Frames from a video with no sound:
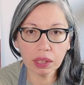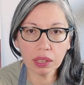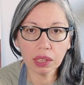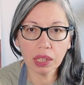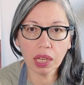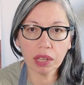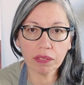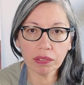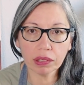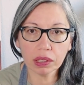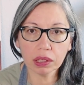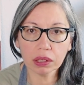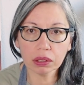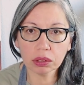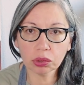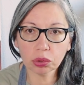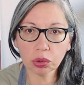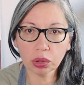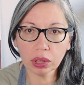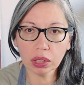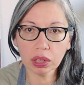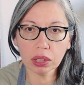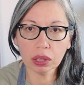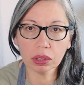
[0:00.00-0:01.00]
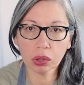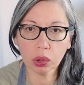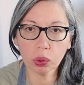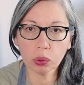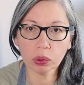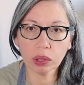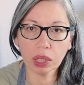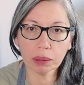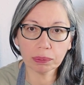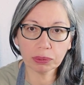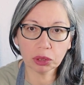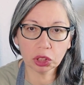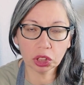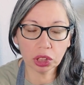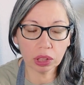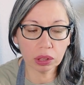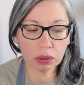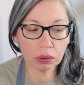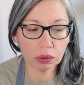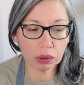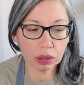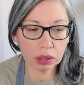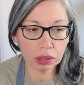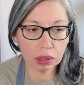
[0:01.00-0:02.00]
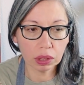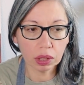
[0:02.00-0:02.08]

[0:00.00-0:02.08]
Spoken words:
having 3 grown-up children.